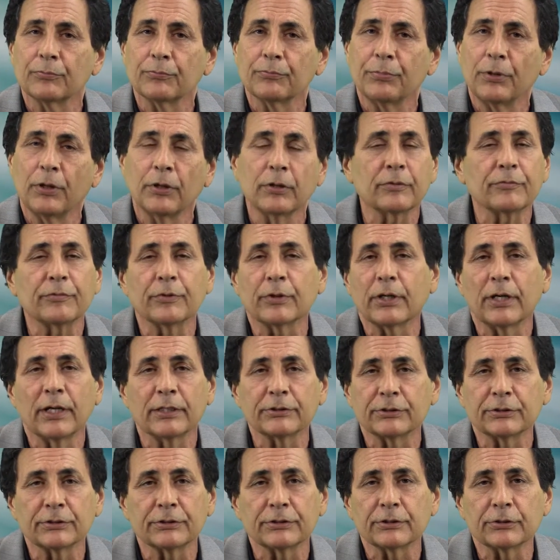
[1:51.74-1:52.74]
part of her
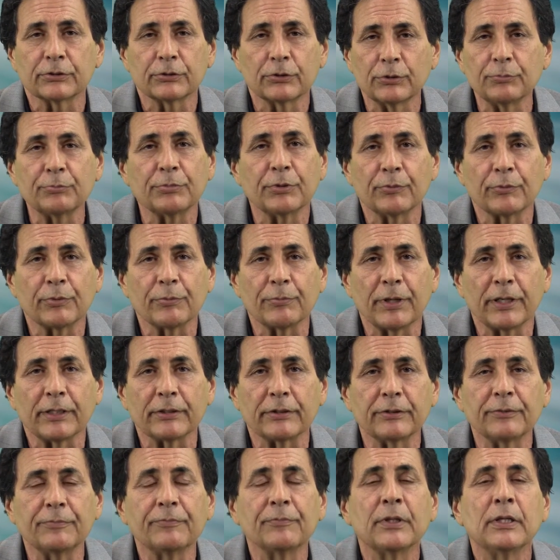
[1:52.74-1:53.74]
consciousness could be
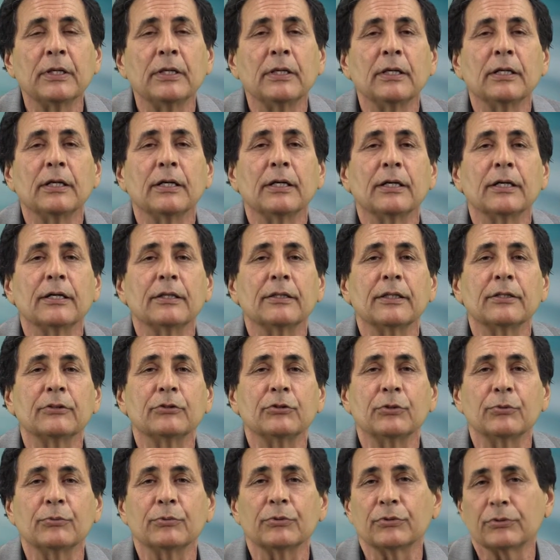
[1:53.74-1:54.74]
reminded that
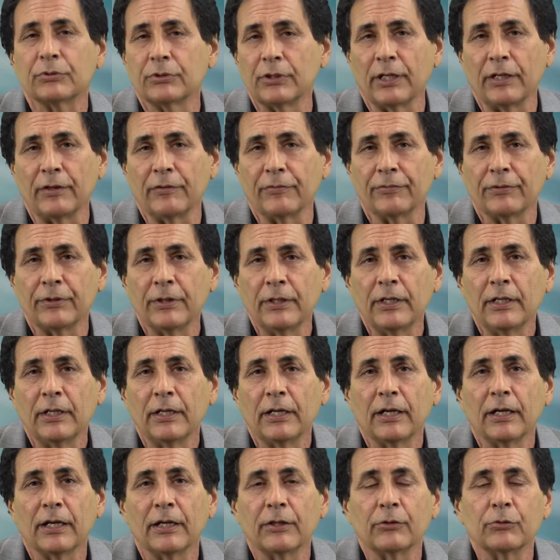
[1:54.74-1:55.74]
she was safe.
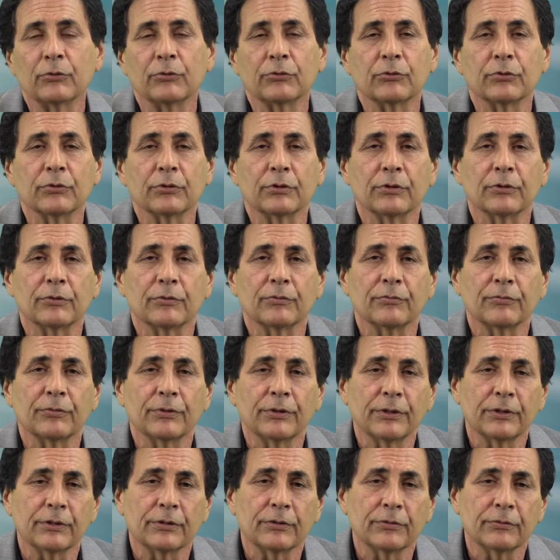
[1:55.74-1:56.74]
I used a
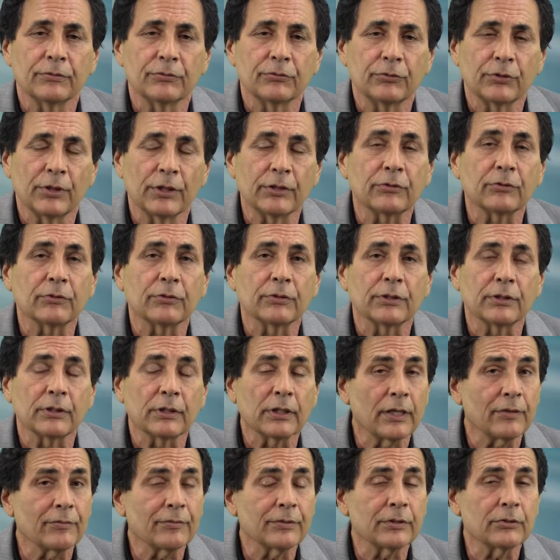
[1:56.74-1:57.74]
very gentle and
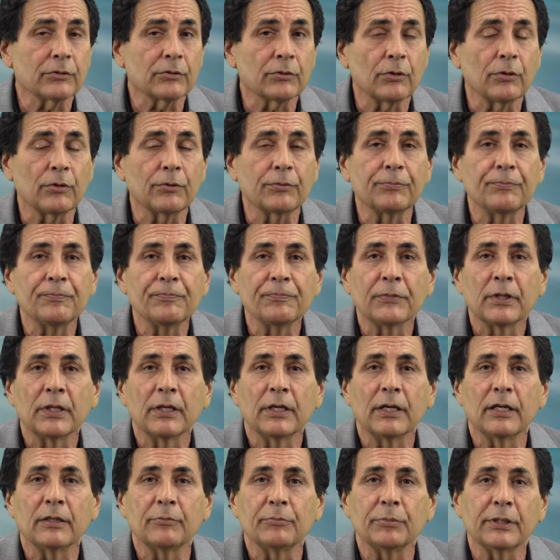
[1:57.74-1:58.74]
loving tone
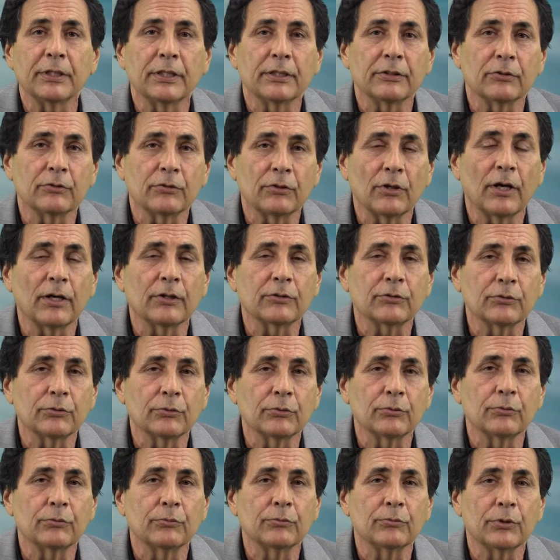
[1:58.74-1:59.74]
and began to talk
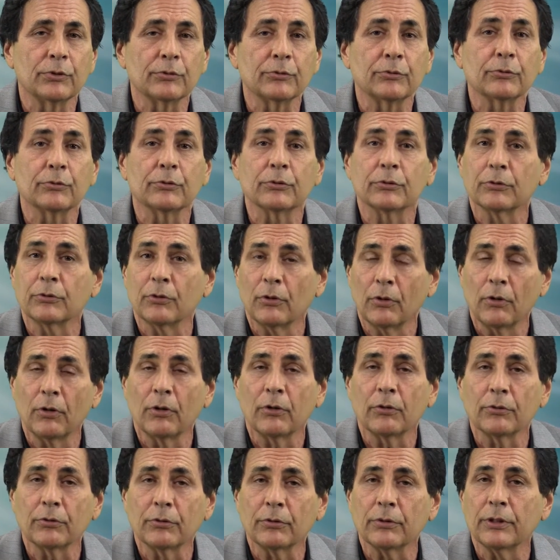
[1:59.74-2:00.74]
to what you could
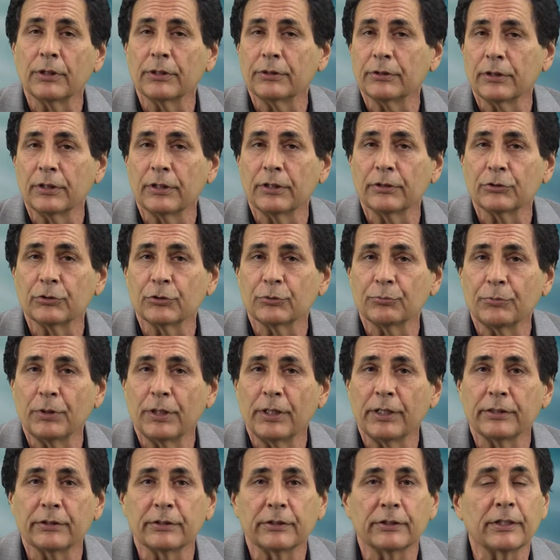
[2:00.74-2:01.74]
call her unconscious
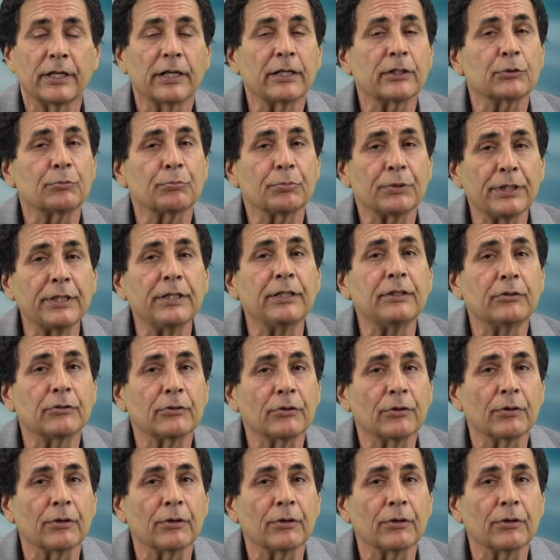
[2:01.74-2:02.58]
mind. And I explained to